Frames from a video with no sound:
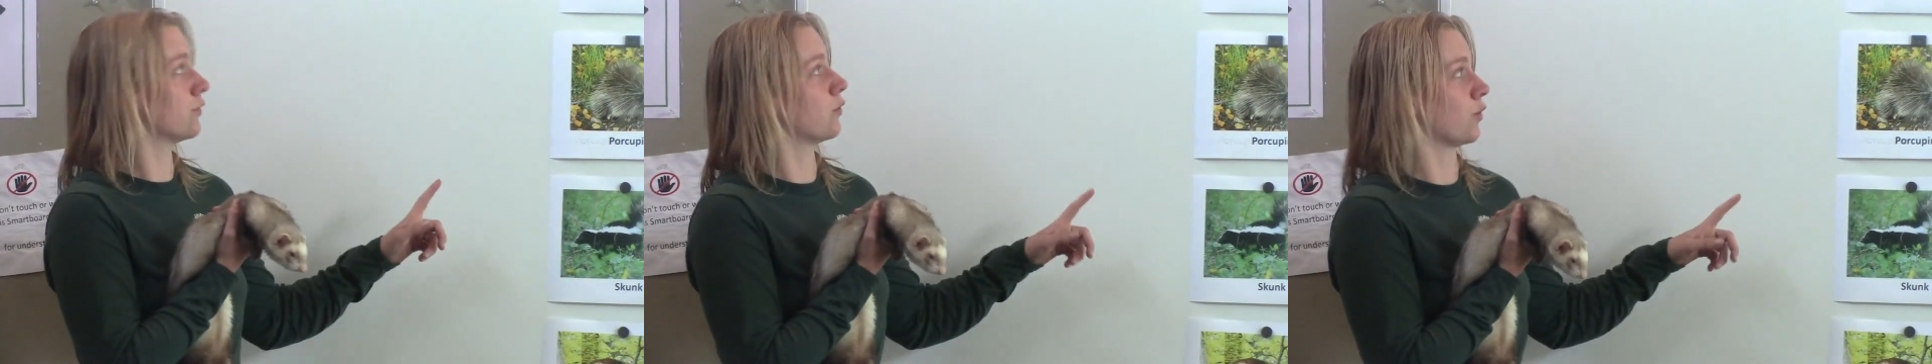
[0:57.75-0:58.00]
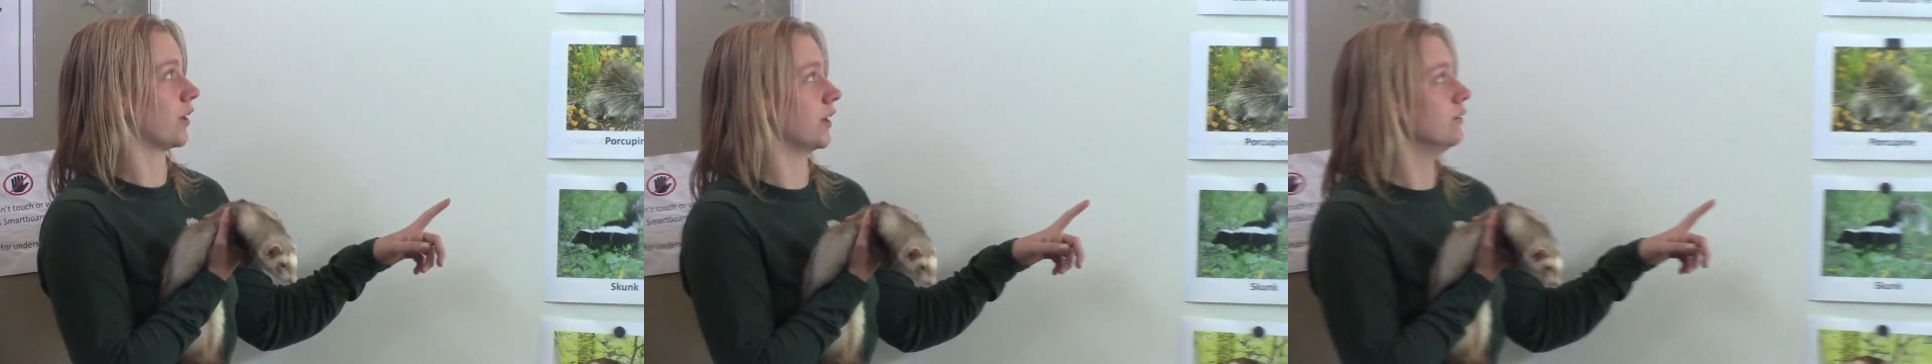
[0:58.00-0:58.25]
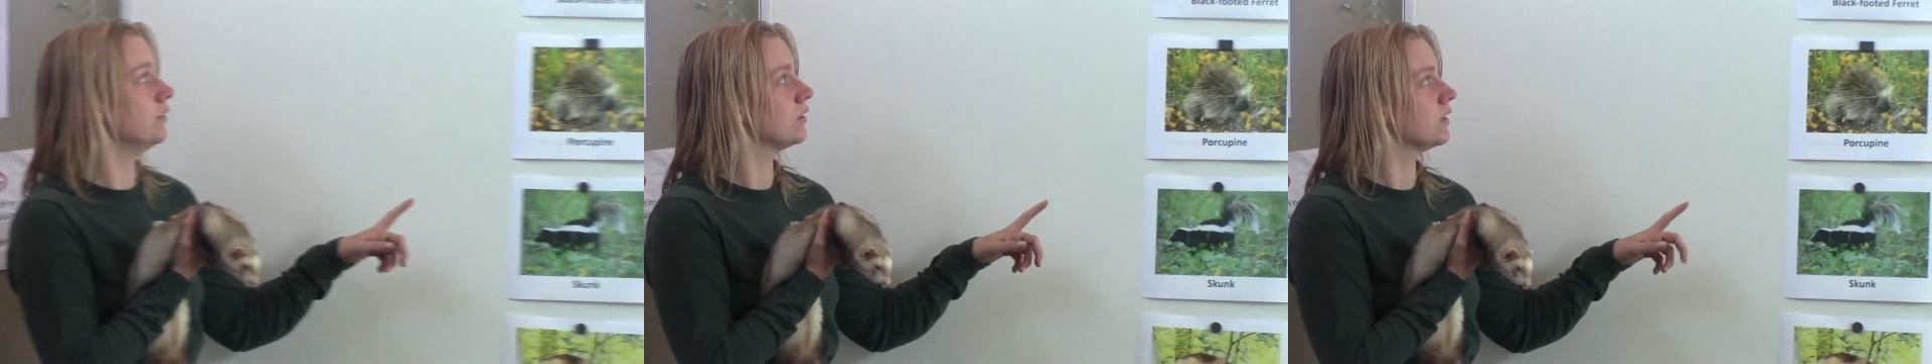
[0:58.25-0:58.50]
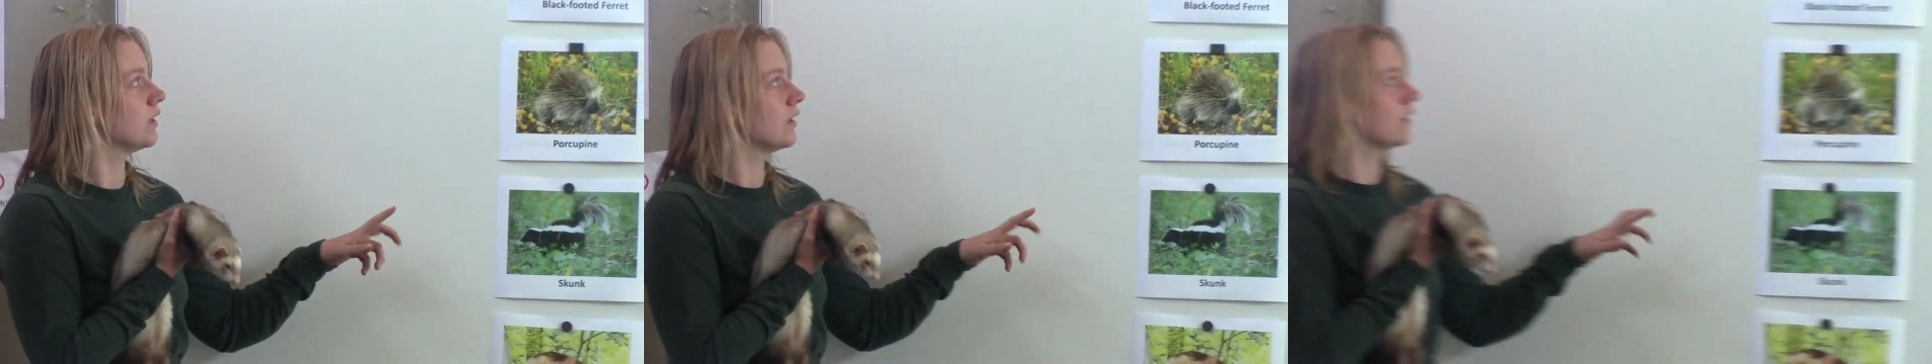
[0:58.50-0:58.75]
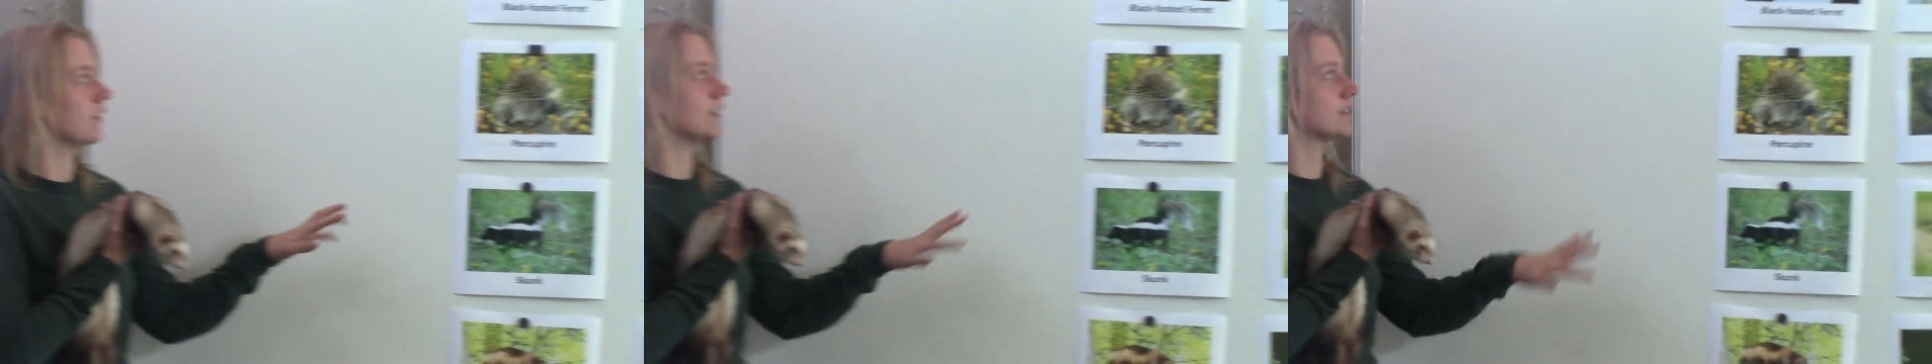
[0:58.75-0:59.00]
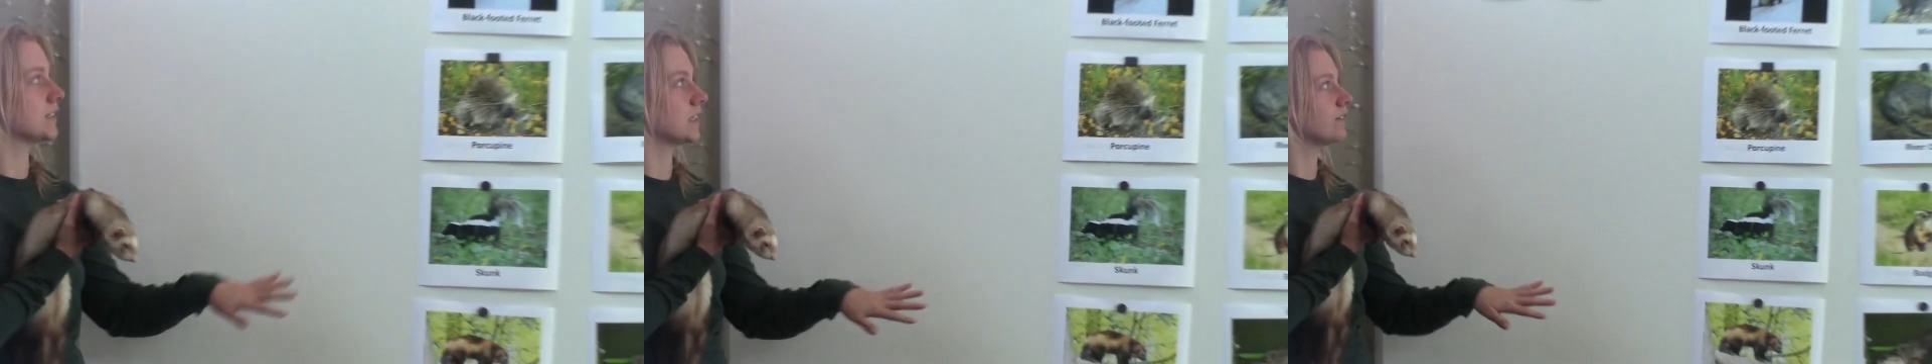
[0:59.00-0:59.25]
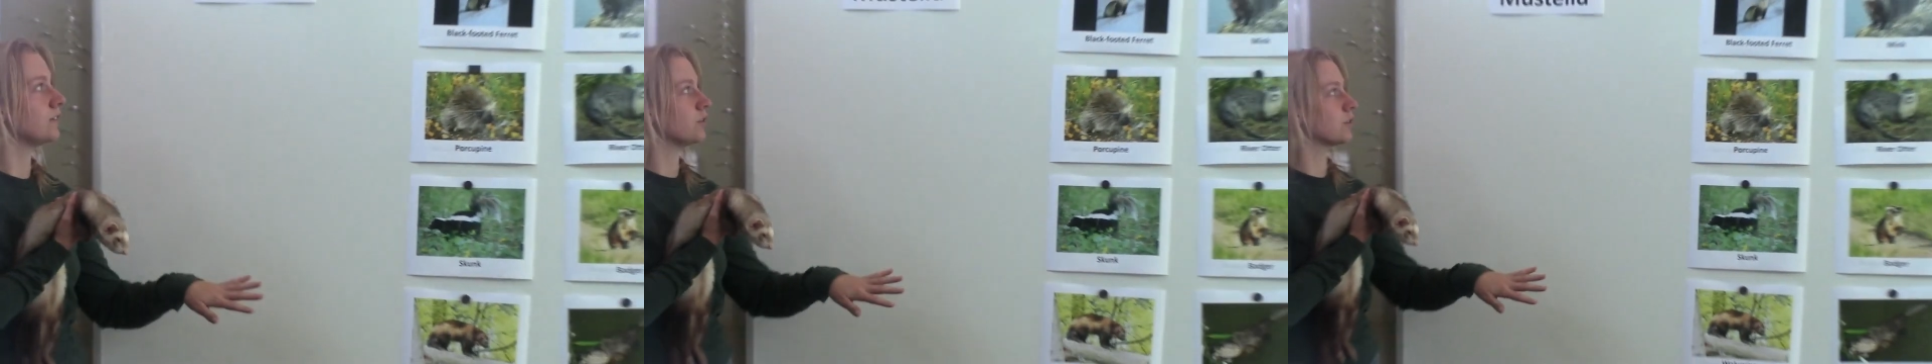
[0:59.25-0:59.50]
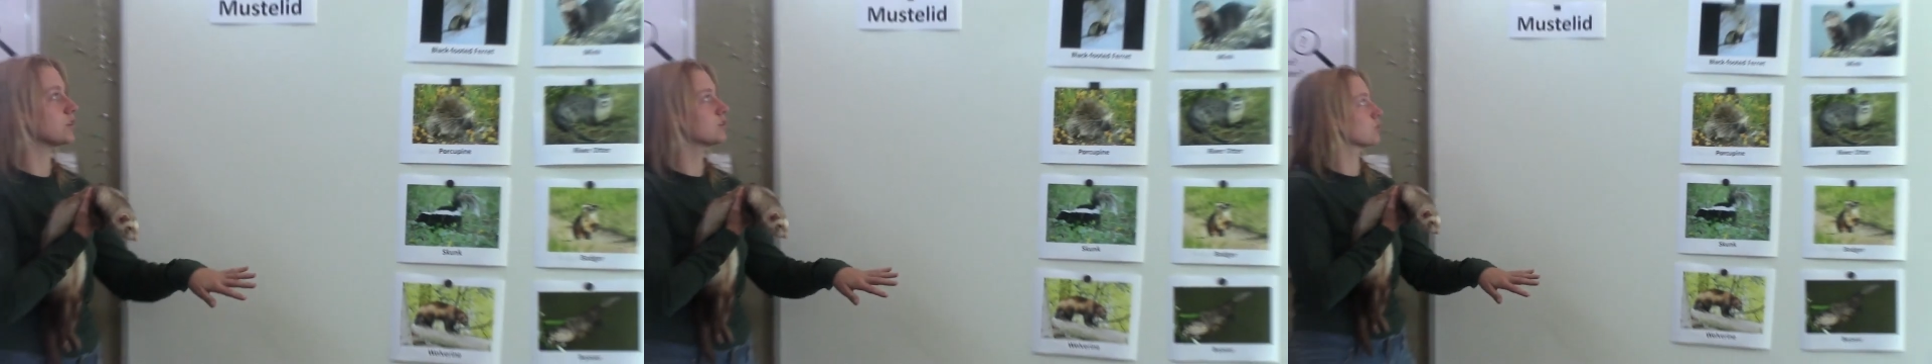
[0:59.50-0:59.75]
for you. Let's see if you
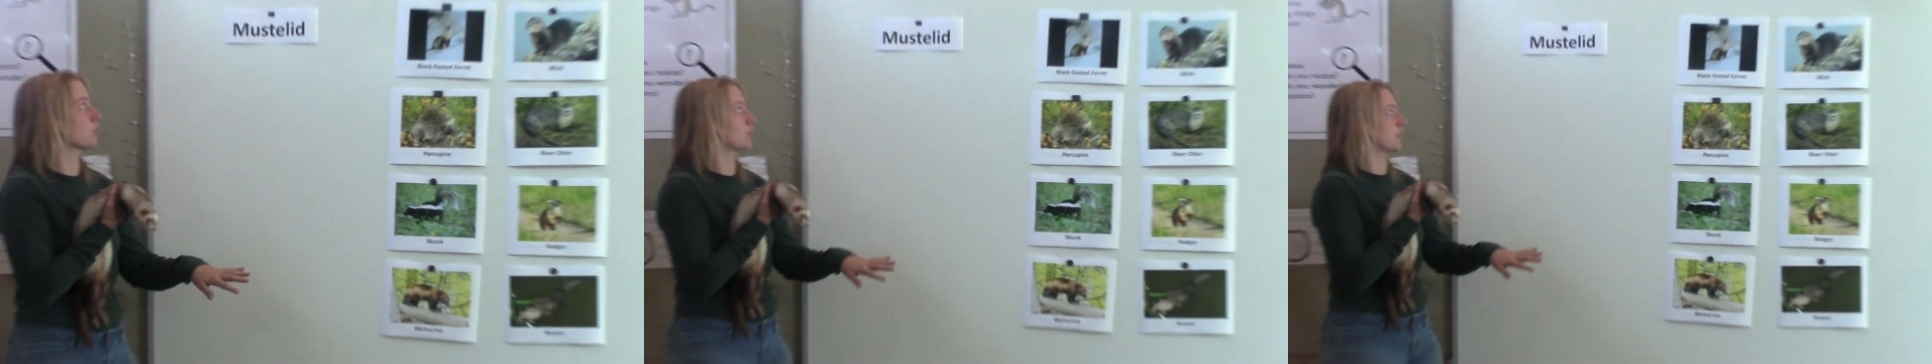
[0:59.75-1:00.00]
can sort